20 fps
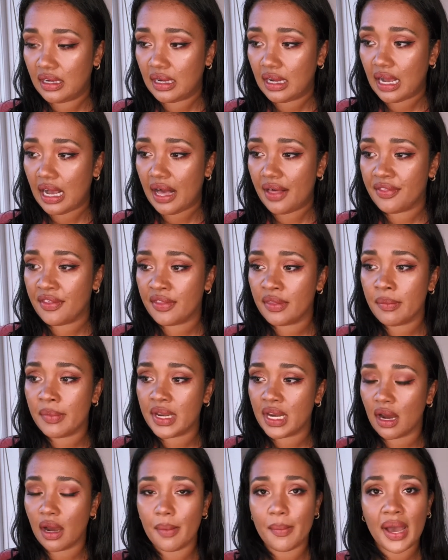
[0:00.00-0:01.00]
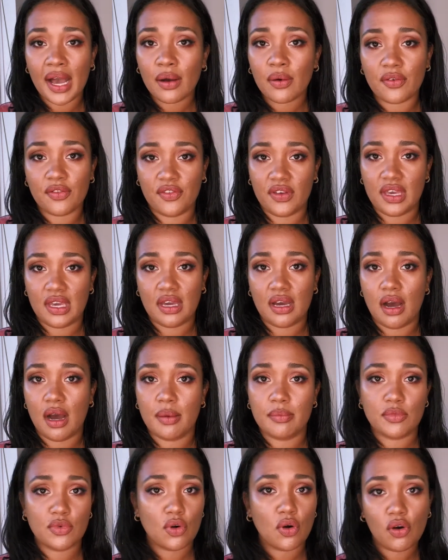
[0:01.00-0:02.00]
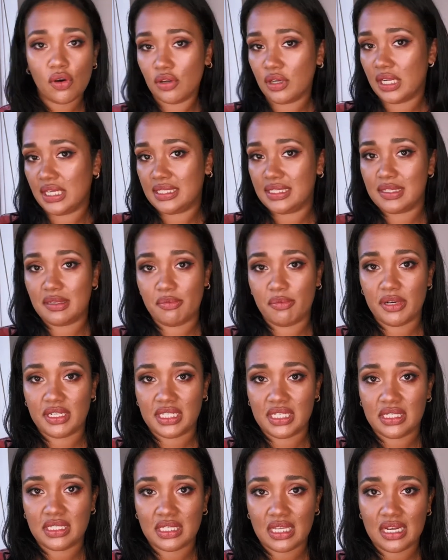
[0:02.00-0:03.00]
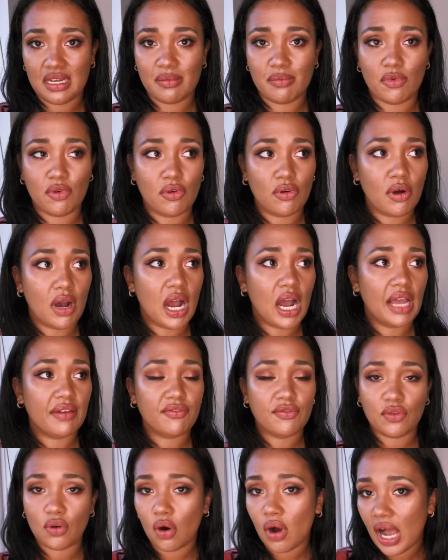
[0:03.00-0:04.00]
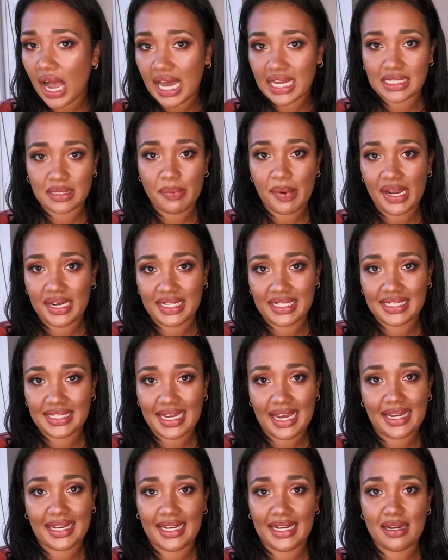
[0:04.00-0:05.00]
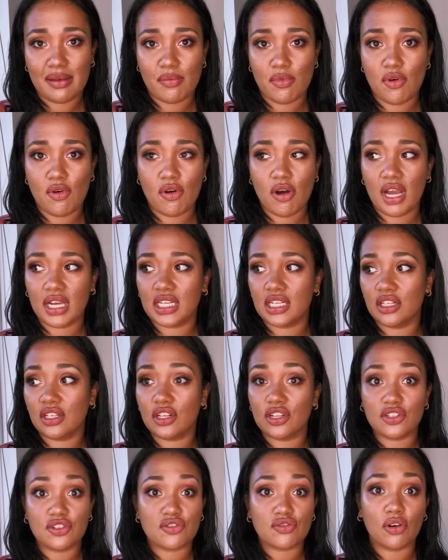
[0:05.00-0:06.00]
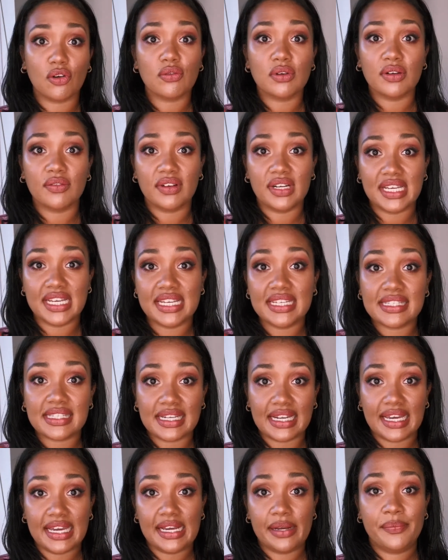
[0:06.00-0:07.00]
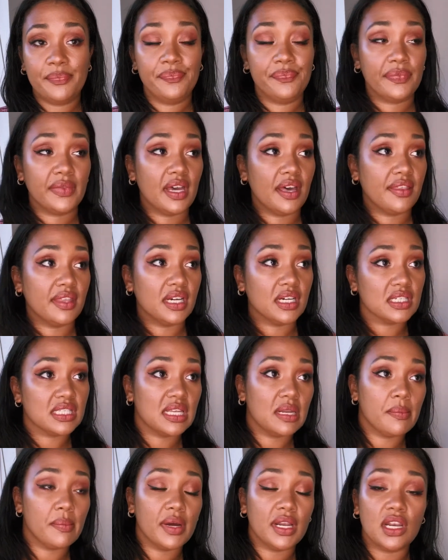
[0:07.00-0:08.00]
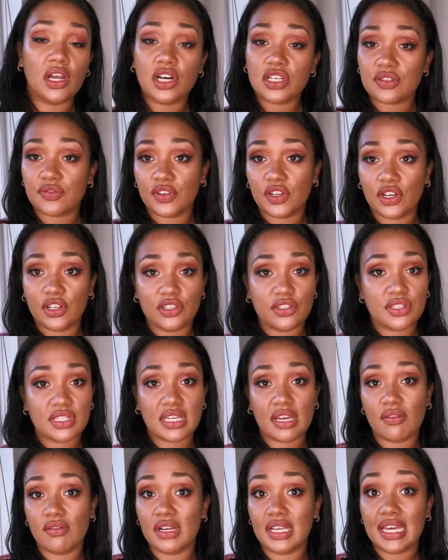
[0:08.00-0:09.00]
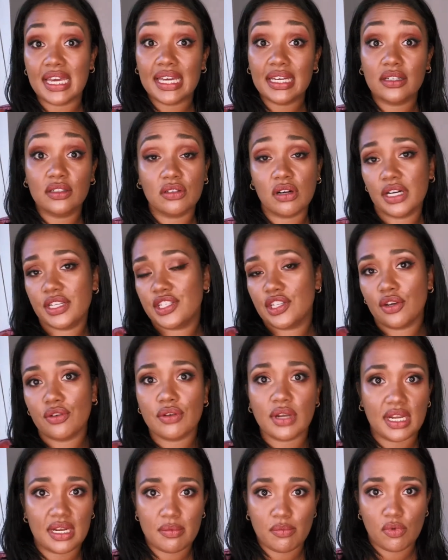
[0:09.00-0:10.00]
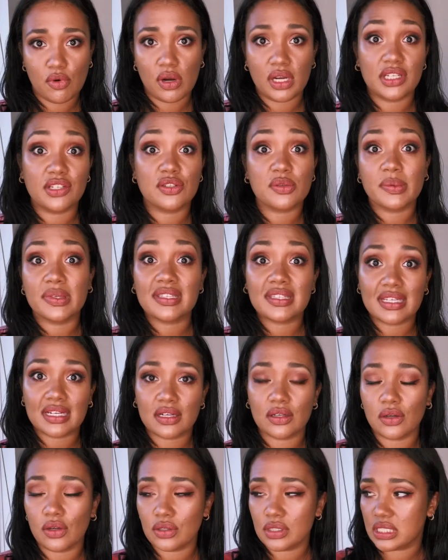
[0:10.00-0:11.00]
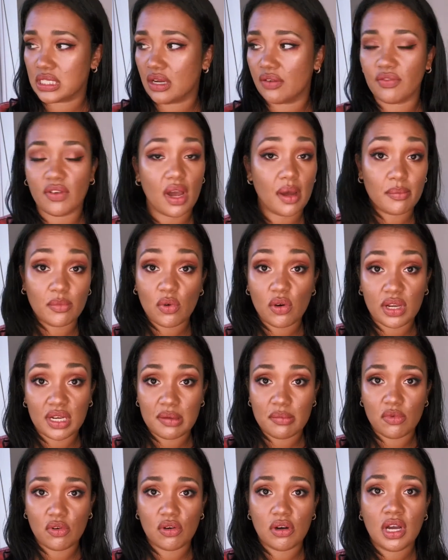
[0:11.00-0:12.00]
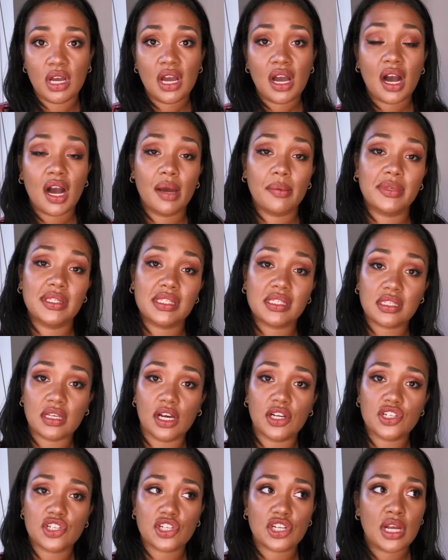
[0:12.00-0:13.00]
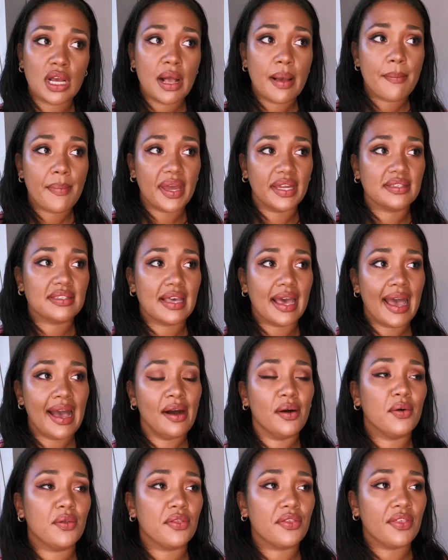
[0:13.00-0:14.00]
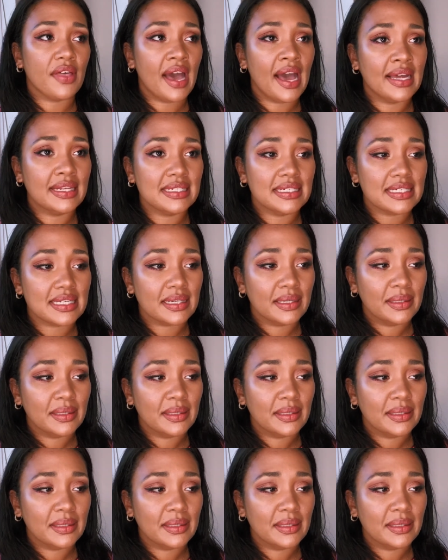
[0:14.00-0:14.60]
And then the minute I'm out of it, I'm not on antidepressants anymore. I've not had a panic attack anymore. I can control it really easily. I think I said in my last video, I used to get really ill. I don't anymore. I used to be sick a lot and stuff. I'm not anymore. I'm in such better health. And